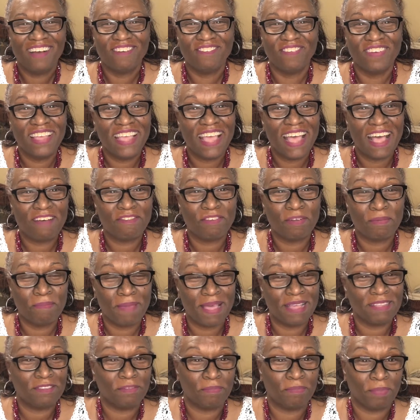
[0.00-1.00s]
we have a
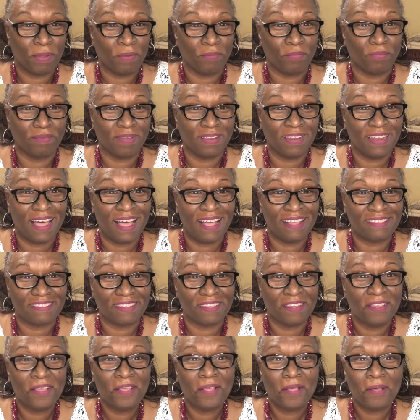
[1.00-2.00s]
master bedroom
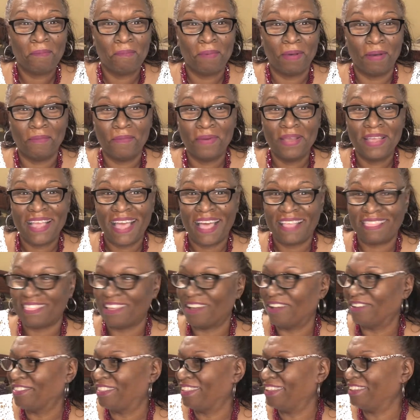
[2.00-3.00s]
closet, but we got
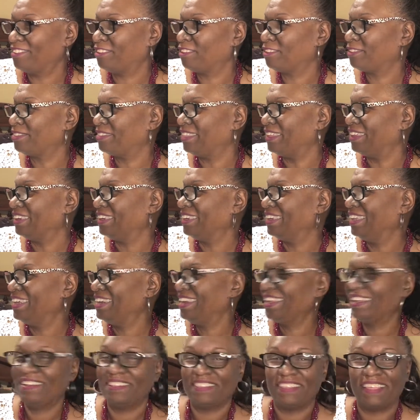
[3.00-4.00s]
the, this, the
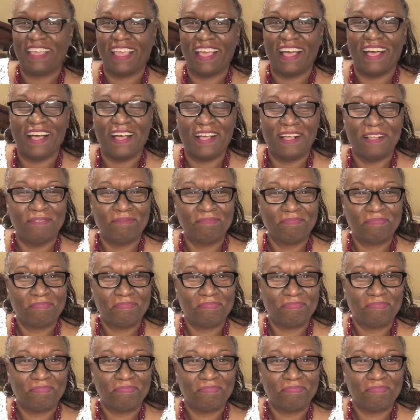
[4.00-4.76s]
linen, the, um,